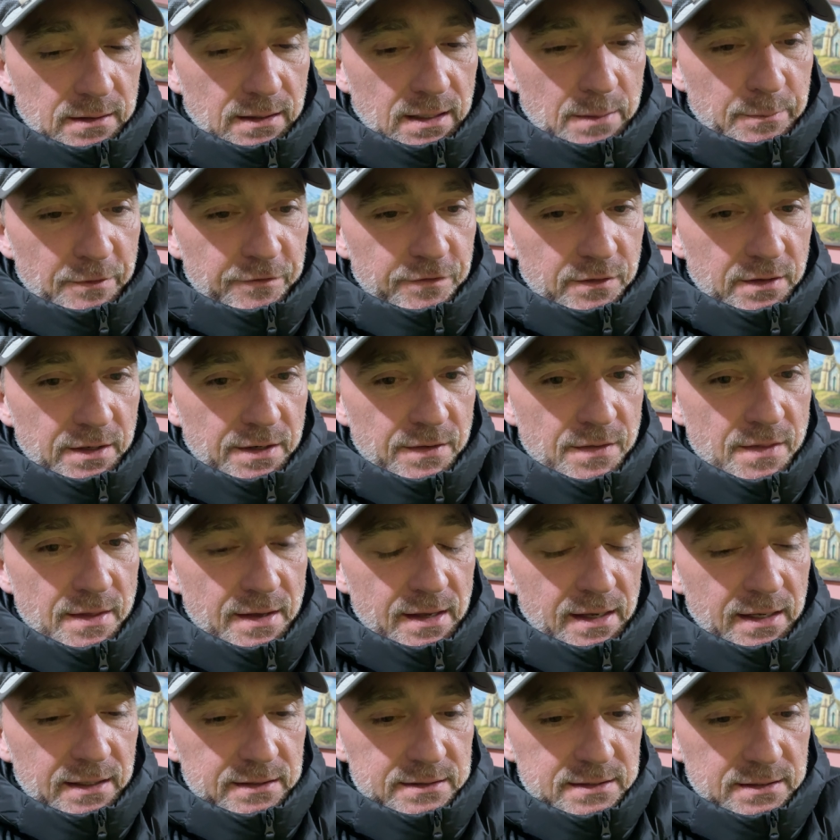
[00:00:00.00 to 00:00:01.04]
I'm afraid
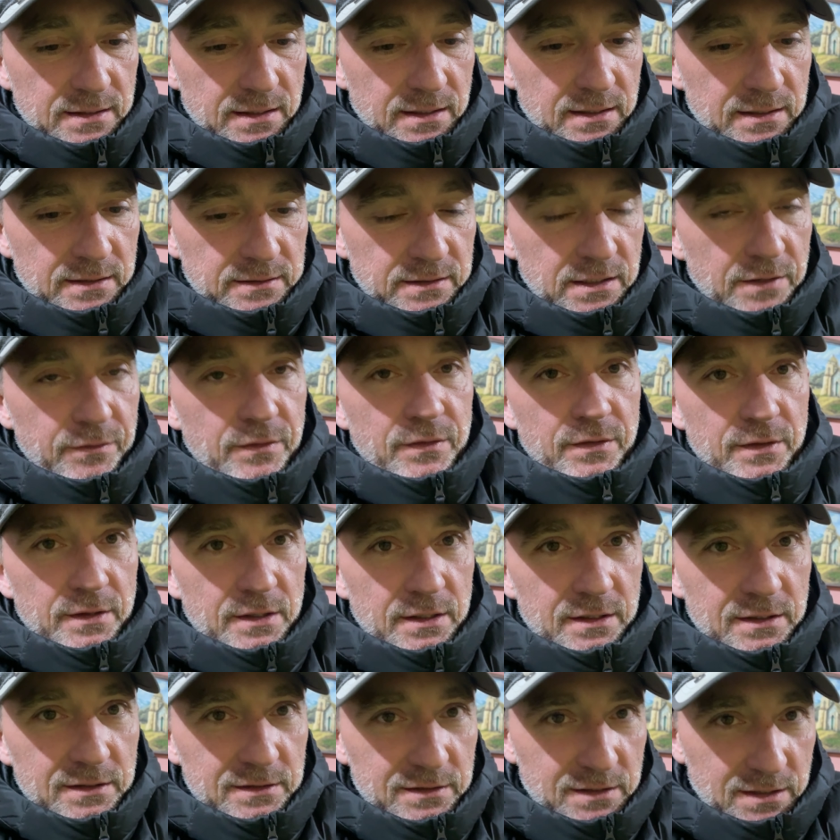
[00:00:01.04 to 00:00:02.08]
that given
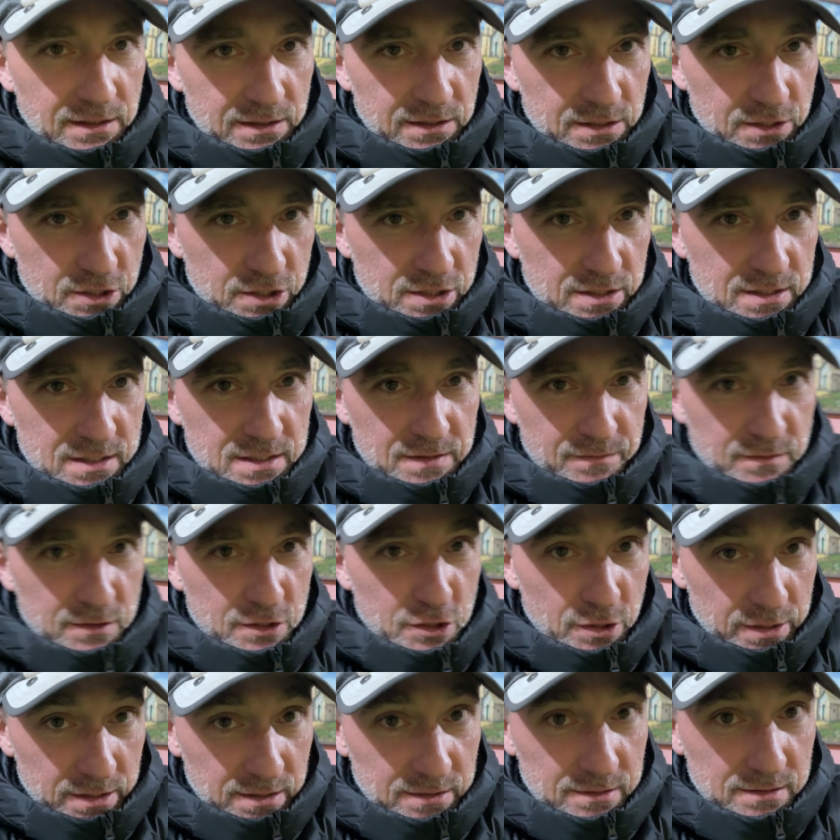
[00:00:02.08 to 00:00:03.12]
the conditions of the
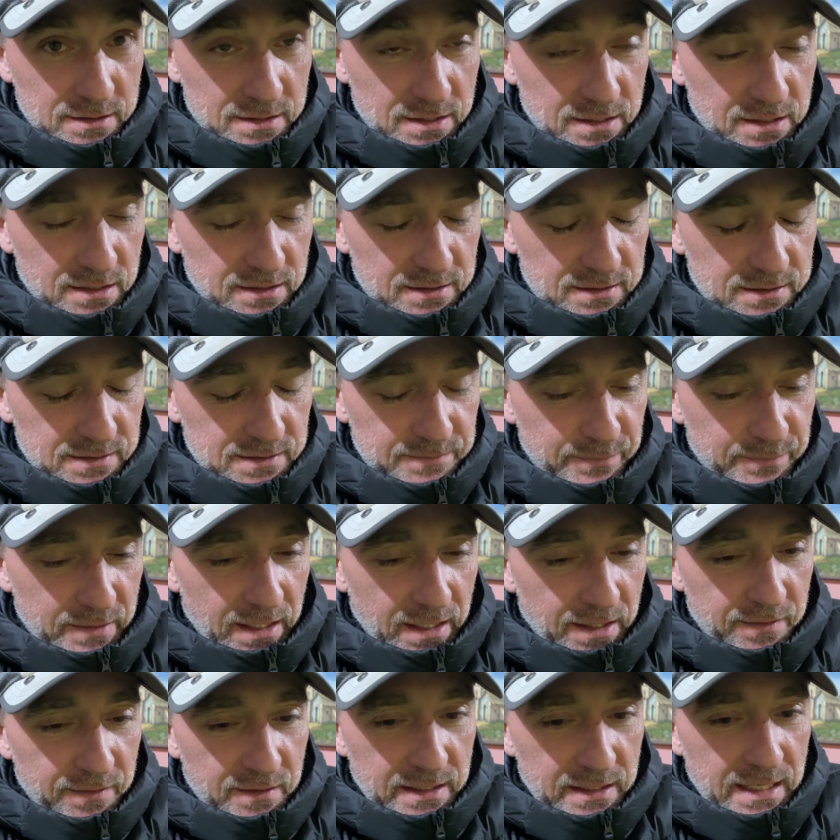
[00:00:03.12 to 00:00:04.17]
trails here
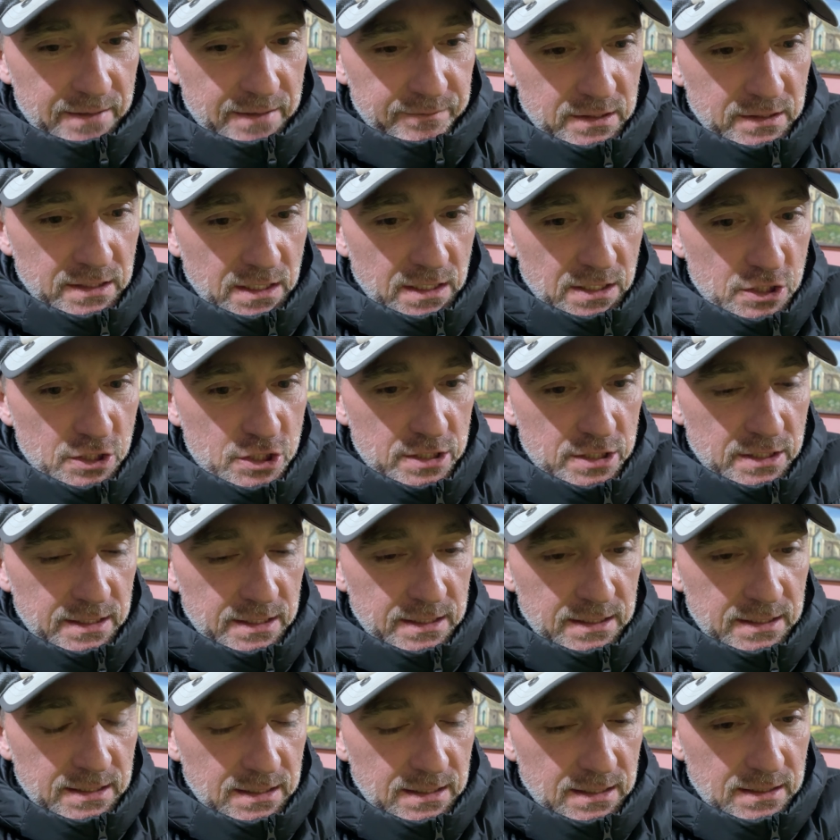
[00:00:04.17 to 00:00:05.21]
and the
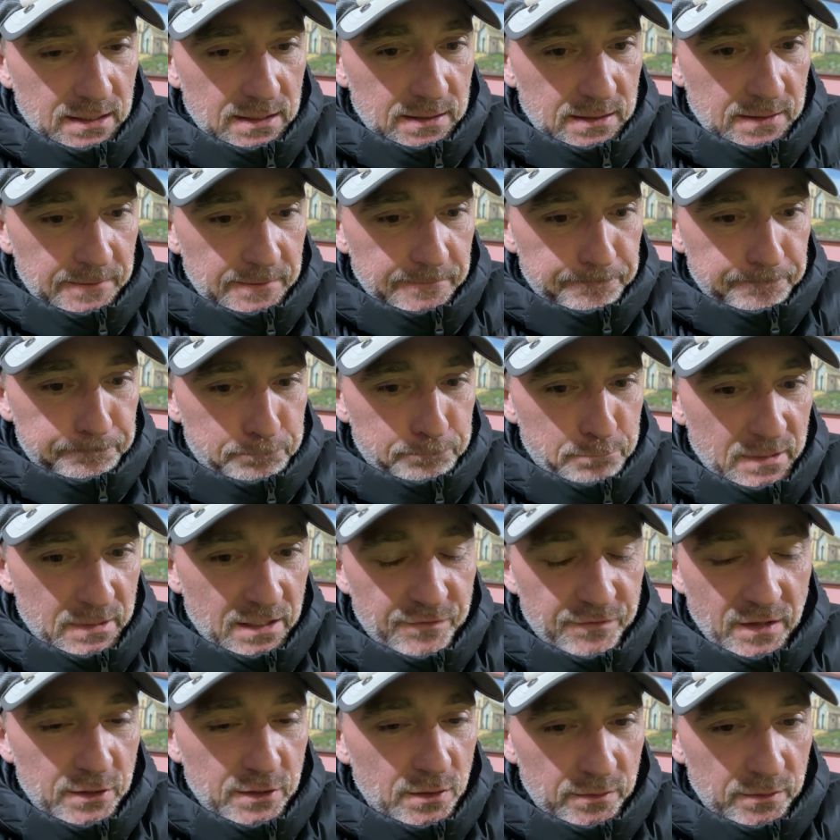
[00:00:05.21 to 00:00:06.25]
navigation, if
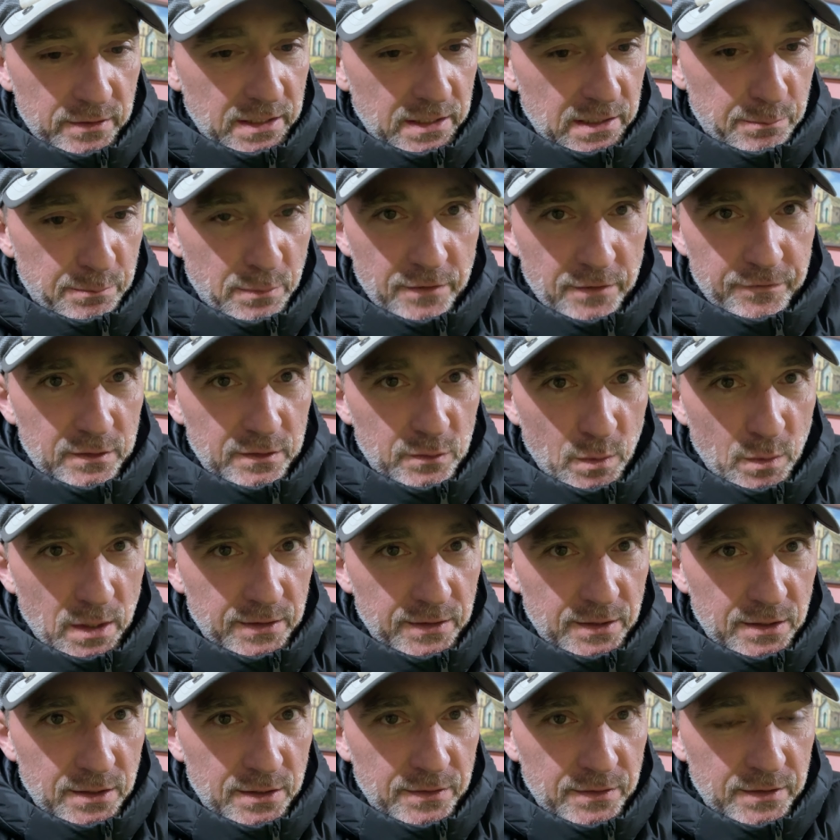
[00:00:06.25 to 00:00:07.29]
I don't get perfect
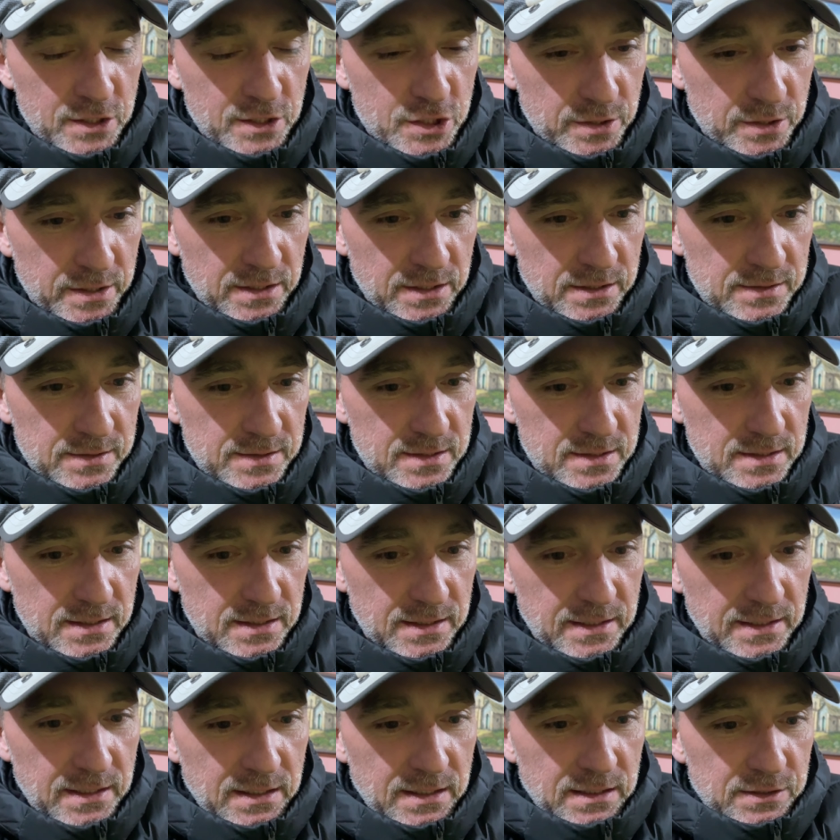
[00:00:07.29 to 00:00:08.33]
weather and the trails
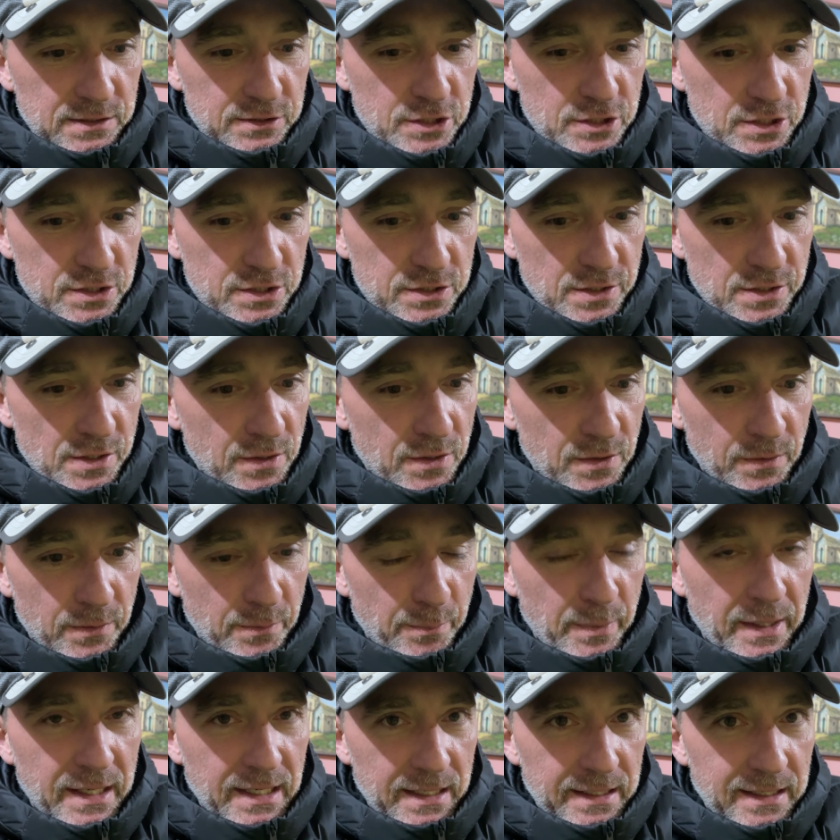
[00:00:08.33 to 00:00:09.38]
just don't
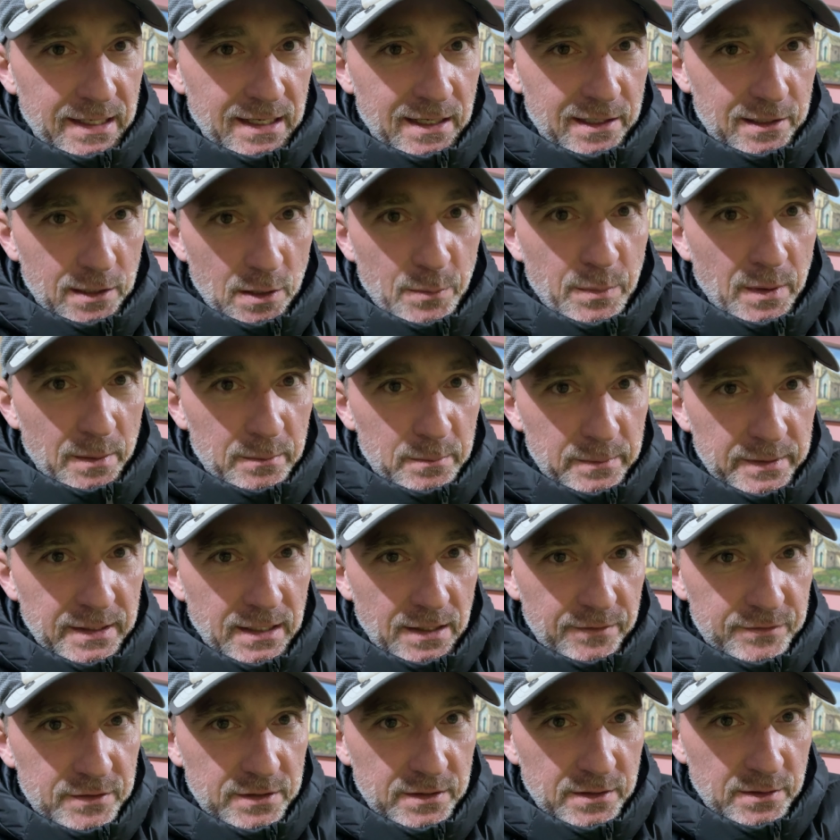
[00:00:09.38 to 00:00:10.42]
pan out, I'll probably
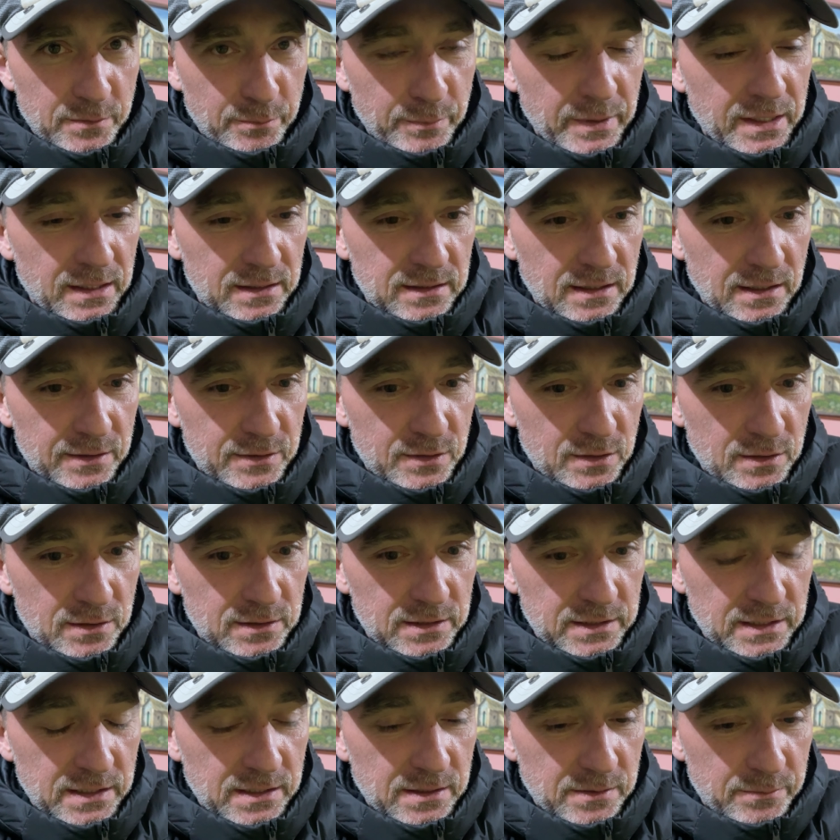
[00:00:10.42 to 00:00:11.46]
have to bail out
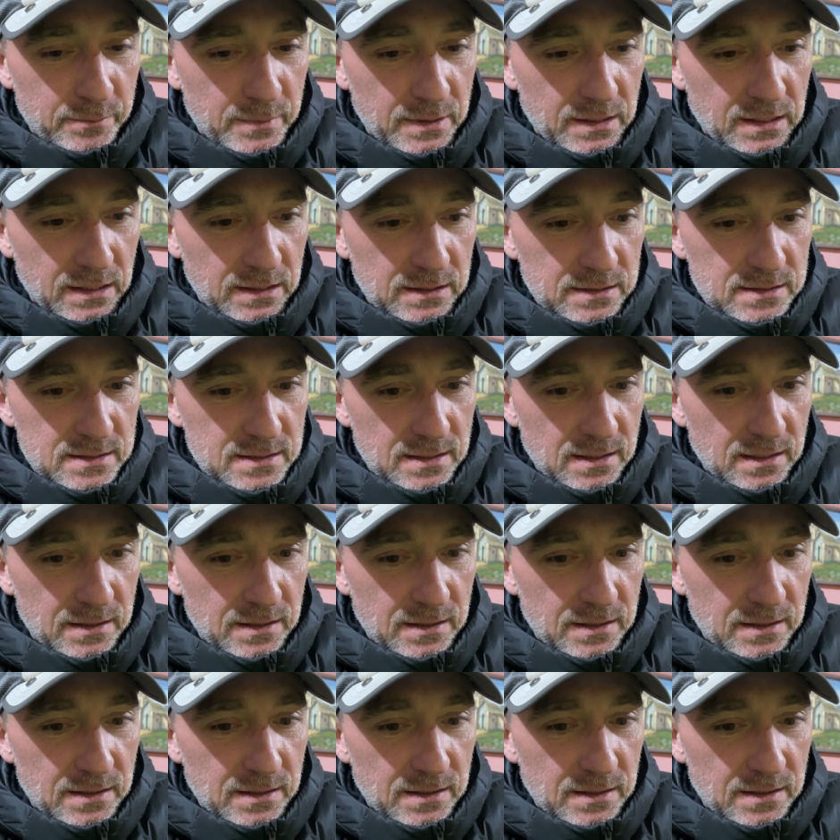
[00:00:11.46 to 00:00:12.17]
early because